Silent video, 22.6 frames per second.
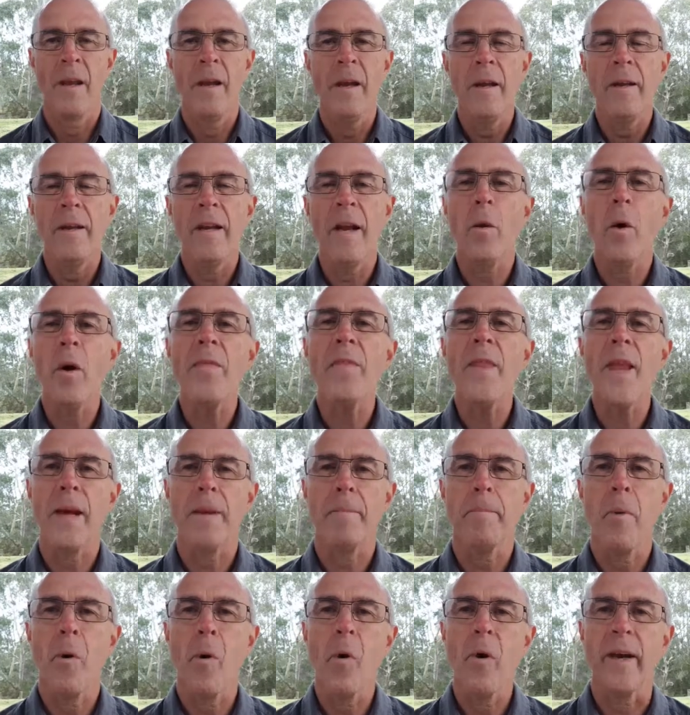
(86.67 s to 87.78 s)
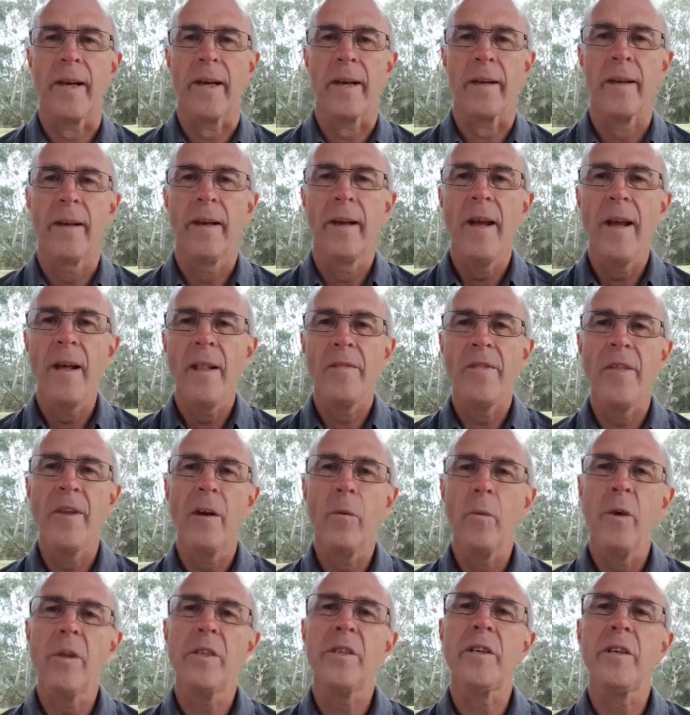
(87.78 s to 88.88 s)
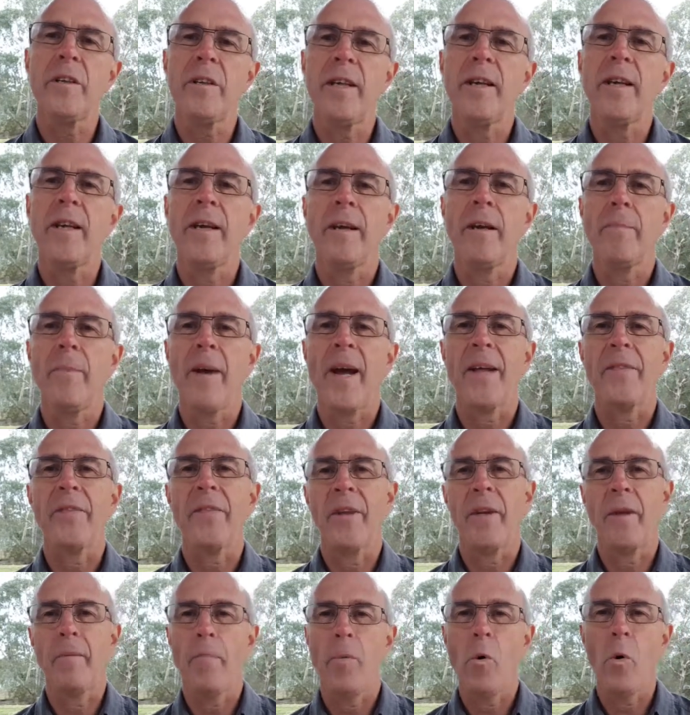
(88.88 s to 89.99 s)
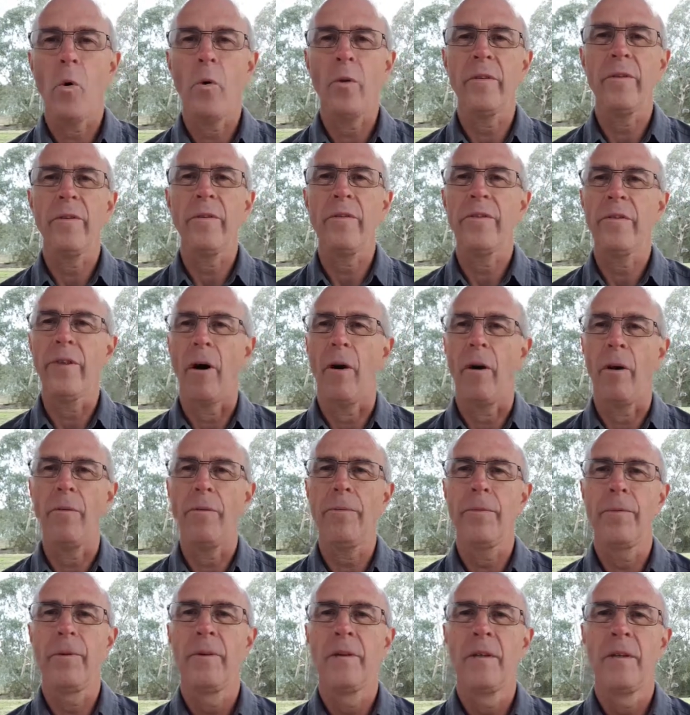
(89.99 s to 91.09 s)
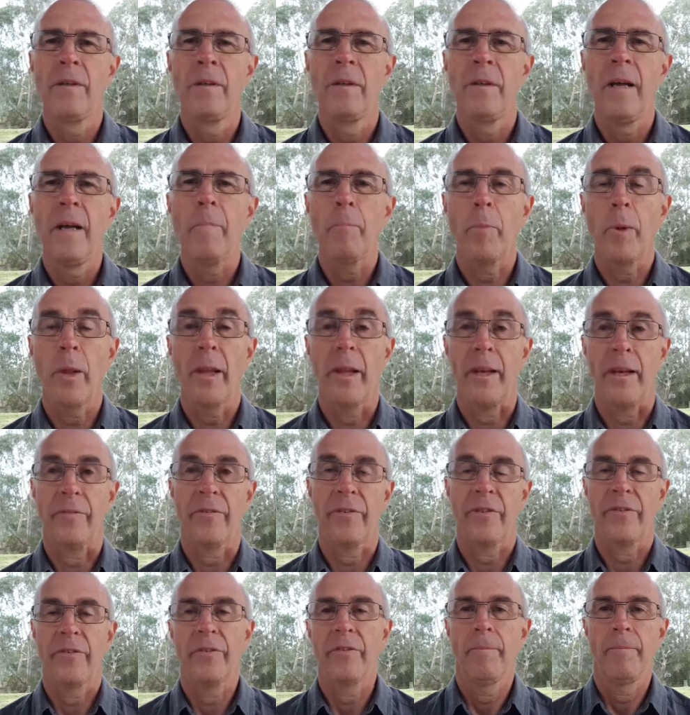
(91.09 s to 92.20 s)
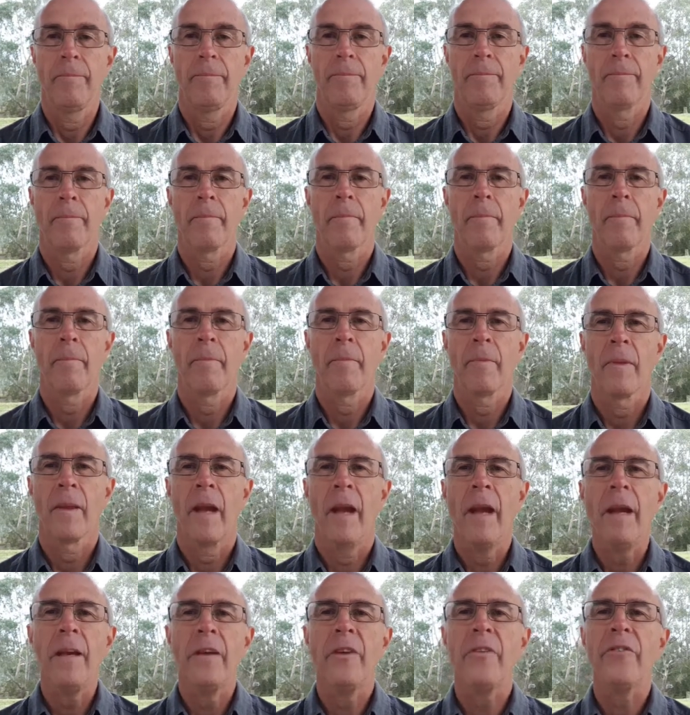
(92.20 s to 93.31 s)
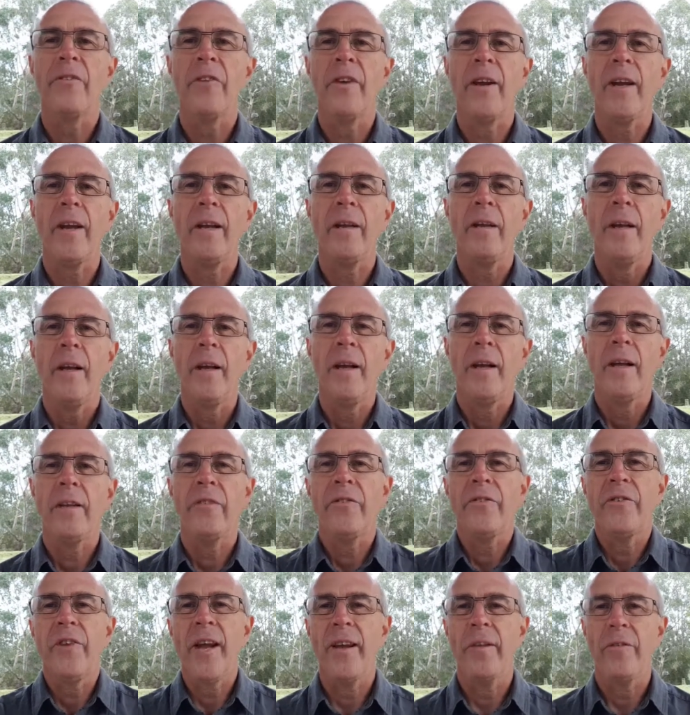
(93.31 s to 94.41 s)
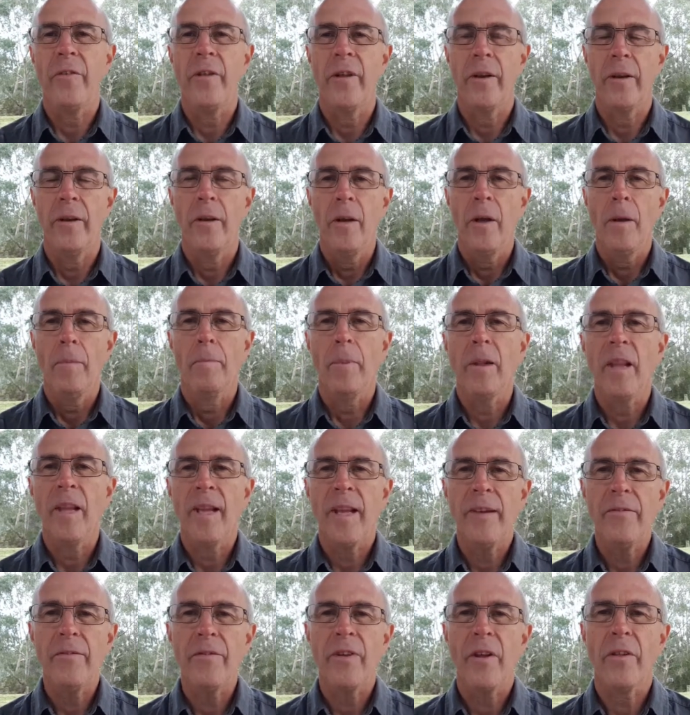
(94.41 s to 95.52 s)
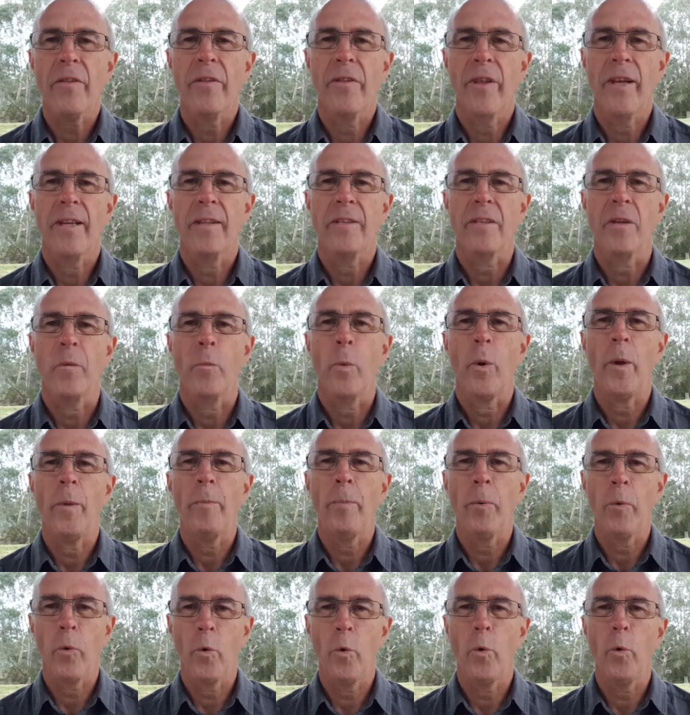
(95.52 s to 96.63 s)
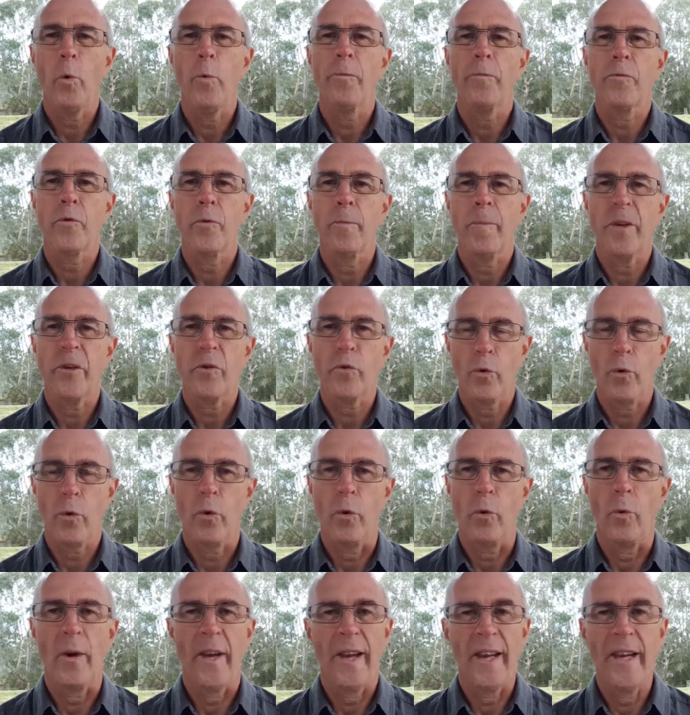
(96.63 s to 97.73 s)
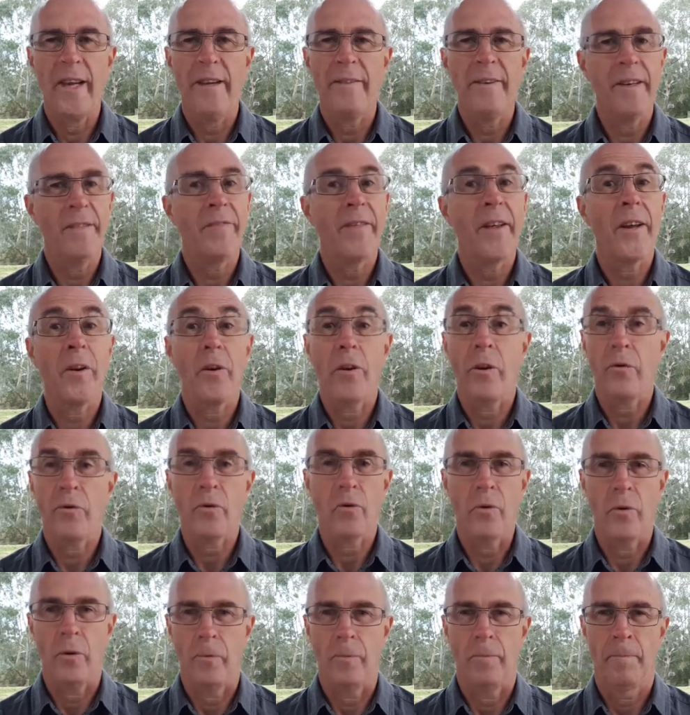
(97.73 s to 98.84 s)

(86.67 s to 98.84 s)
Now, on that point, that I want you thinking about the importance of beliefs. You see, it's said that beliefs are things that we prove to be true even if they're not true.